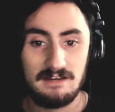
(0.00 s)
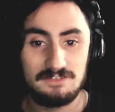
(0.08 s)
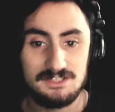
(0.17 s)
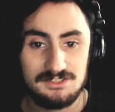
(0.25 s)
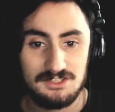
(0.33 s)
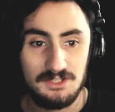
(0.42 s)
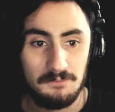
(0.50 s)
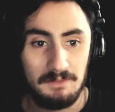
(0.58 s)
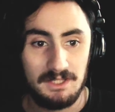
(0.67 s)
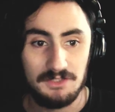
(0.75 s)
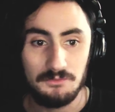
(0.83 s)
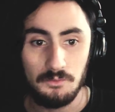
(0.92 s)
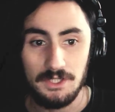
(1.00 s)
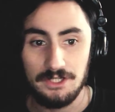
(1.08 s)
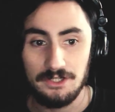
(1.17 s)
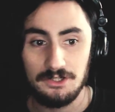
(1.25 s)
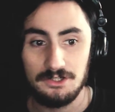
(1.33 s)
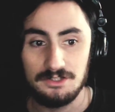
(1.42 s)
obviously the many
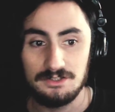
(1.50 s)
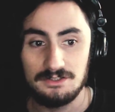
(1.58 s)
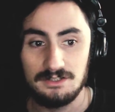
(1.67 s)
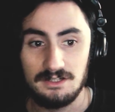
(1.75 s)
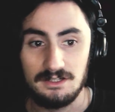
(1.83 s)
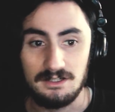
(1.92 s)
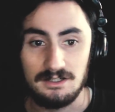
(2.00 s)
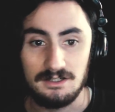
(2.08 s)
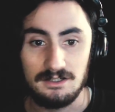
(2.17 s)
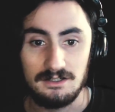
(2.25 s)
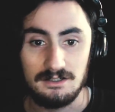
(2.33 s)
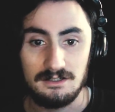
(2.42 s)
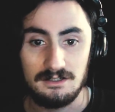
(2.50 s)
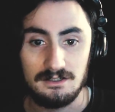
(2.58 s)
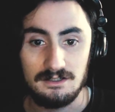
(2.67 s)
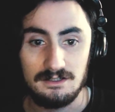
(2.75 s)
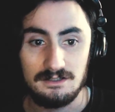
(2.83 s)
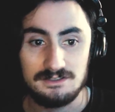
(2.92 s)
weird
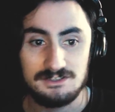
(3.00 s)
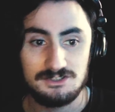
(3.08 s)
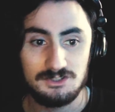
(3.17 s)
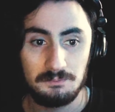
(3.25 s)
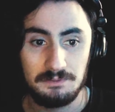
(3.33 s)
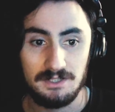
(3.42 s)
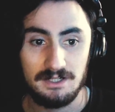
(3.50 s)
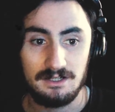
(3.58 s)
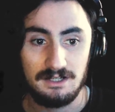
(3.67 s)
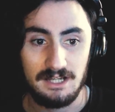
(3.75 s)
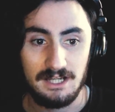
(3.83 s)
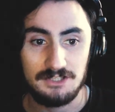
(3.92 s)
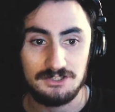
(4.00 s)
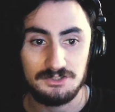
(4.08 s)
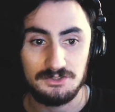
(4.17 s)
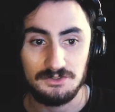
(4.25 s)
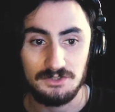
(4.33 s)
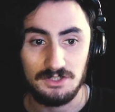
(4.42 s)

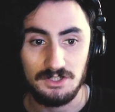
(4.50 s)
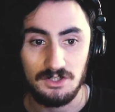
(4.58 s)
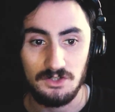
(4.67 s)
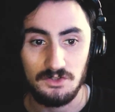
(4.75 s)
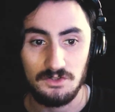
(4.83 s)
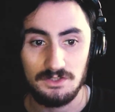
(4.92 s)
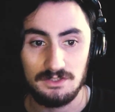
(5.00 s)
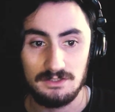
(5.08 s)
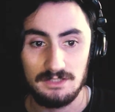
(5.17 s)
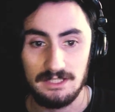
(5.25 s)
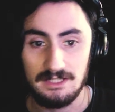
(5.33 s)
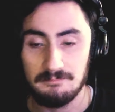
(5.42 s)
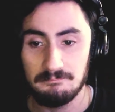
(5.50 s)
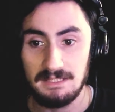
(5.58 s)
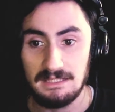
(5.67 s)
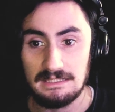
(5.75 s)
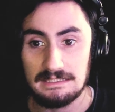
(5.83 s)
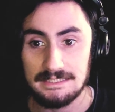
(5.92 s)
supernatural occult-like
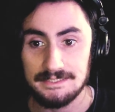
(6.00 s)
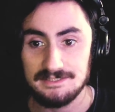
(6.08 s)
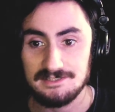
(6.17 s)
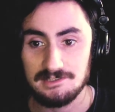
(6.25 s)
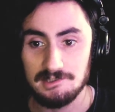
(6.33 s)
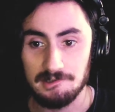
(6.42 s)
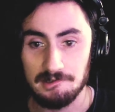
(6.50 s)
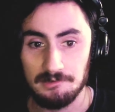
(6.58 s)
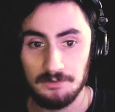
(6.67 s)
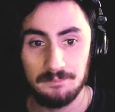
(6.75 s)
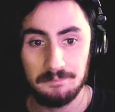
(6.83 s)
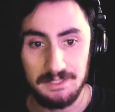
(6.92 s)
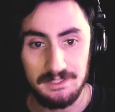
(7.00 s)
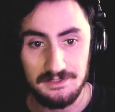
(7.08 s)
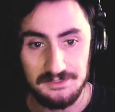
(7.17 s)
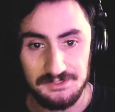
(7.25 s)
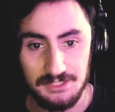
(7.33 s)
beings in Twin Peaks,